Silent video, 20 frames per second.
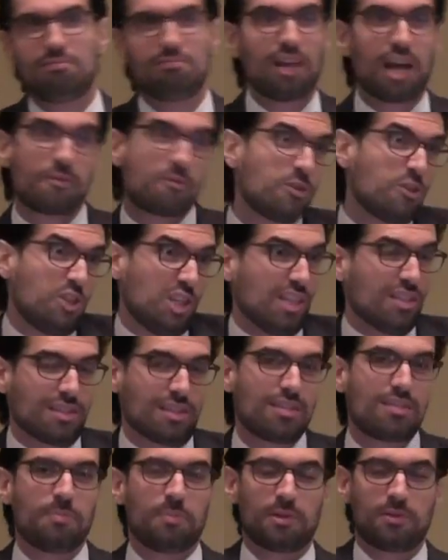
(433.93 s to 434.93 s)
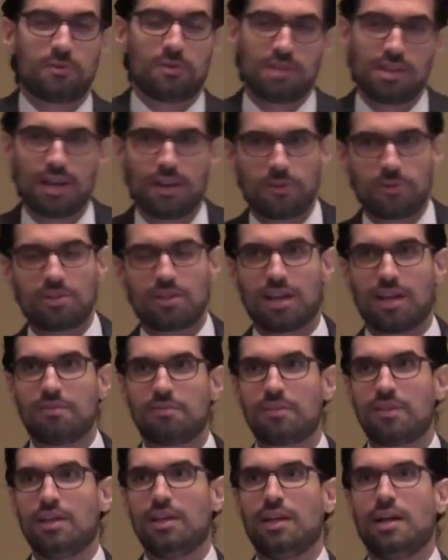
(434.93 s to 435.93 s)
Not for Jesus, but for the other
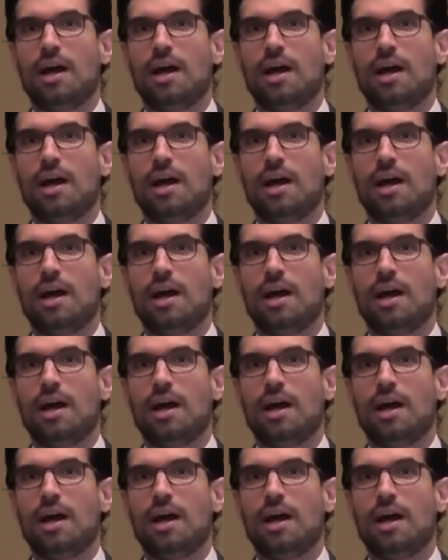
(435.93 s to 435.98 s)
stuff.